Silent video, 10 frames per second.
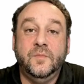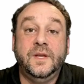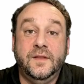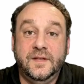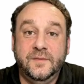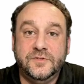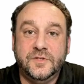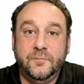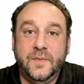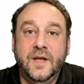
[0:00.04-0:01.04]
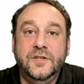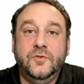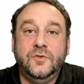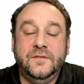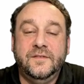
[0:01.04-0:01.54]
Welcome to
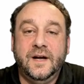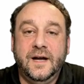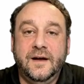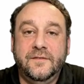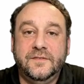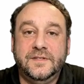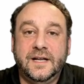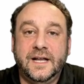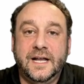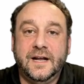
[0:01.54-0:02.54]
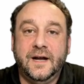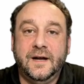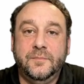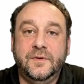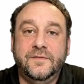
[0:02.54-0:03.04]
Module 5 of the AI
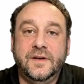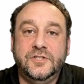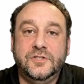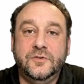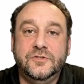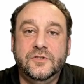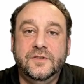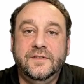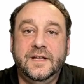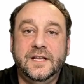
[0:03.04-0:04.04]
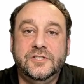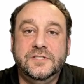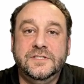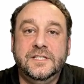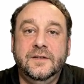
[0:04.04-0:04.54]
Professional Certification
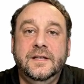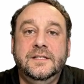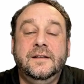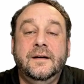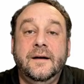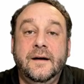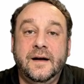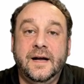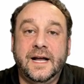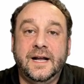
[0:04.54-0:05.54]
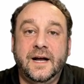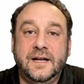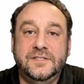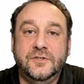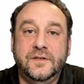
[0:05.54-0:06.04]
Series, AI
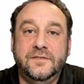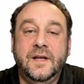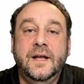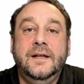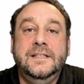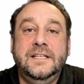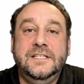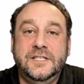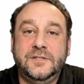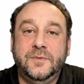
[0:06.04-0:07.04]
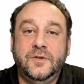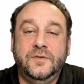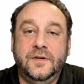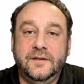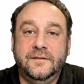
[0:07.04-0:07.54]
Certified Assistant
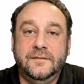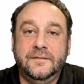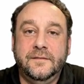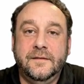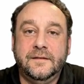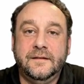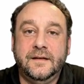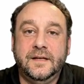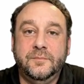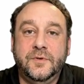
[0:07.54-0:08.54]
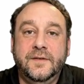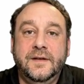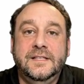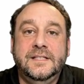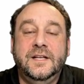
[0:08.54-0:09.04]
Builder. In
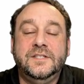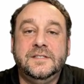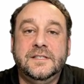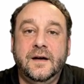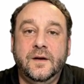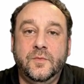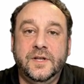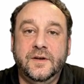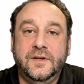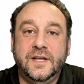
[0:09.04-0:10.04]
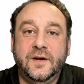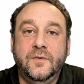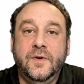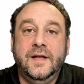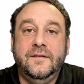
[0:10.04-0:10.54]
previous sessions, we learned how to
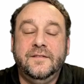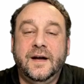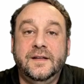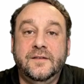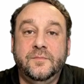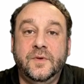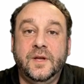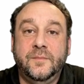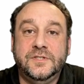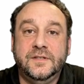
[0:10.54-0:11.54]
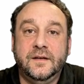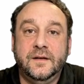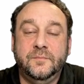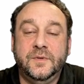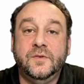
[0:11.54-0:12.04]
write effective prompts,
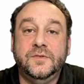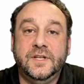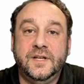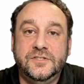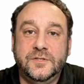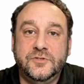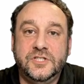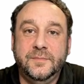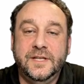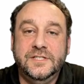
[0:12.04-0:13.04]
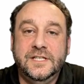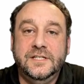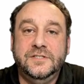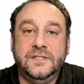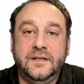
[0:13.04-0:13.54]
build custom
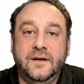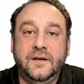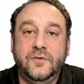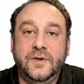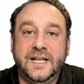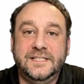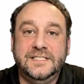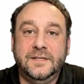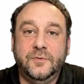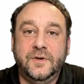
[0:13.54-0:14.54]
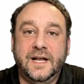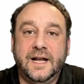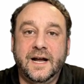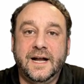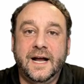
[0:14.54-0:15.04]
GPTs, create simple
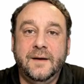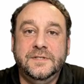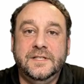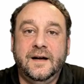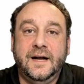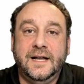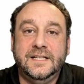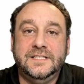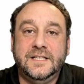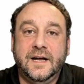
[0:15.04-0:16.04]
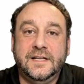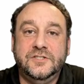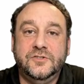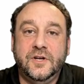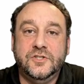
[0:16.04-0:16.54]
AI apps, and design
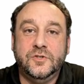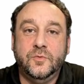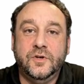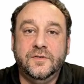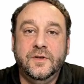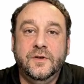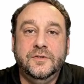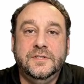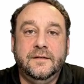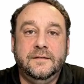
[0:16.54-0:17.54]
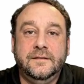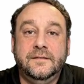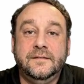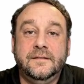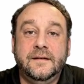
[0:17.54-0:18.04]
structured workflows.
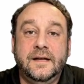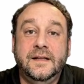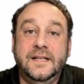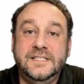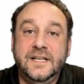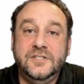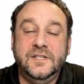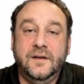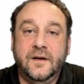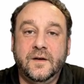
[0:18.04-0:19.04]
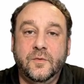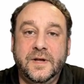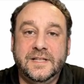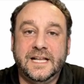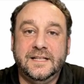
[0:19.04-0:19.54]
In this session,
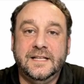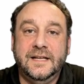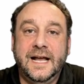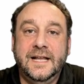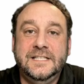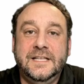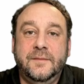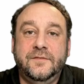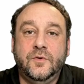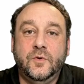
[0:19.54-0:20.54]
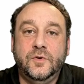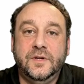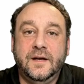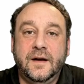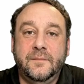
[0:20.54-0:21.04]
we take the next step
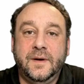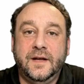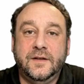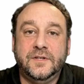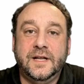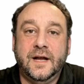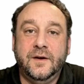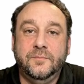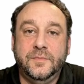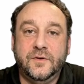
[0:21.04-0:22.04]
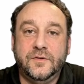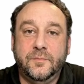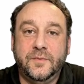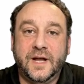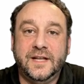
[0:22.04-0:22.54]
forward by learning how to build a
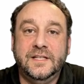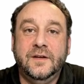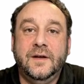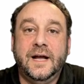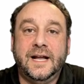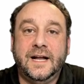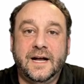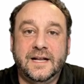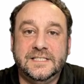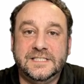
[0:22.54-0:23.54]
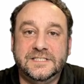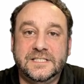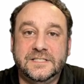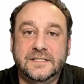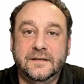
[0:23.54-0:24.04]
practical AI
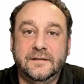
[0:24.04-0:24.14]
assistant.